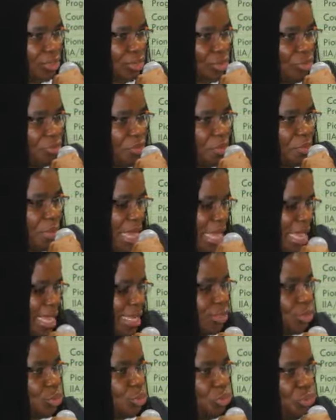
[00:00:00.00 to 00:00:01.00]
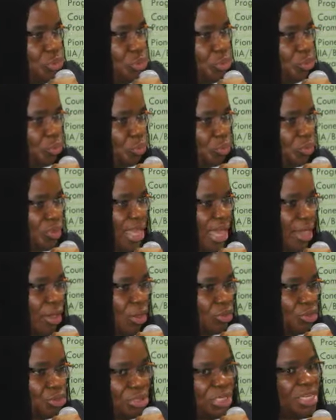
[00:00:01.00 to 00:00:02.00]
So from A to U, the
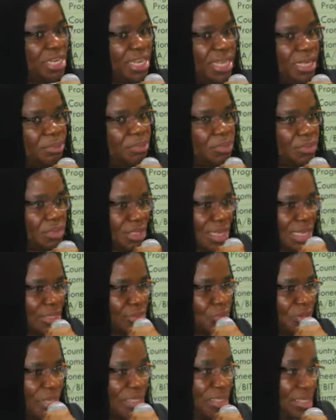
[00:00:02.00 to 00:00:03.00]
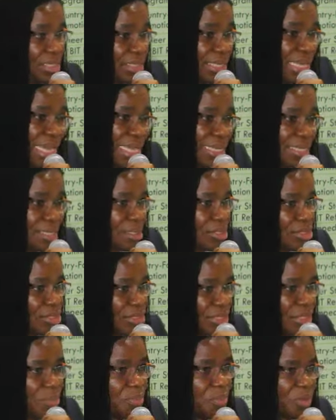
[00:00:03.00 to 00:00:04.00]
country names that were disguised
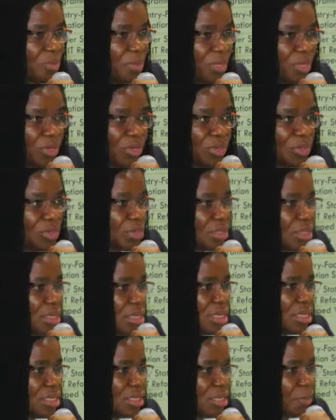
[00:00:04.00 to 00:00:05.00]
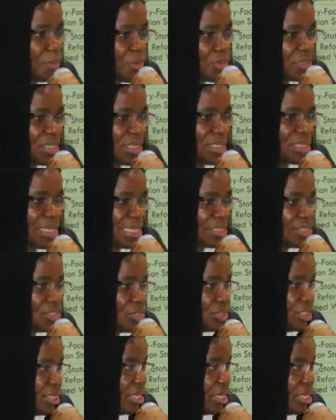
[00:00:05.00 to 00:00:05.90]
simply because the process has not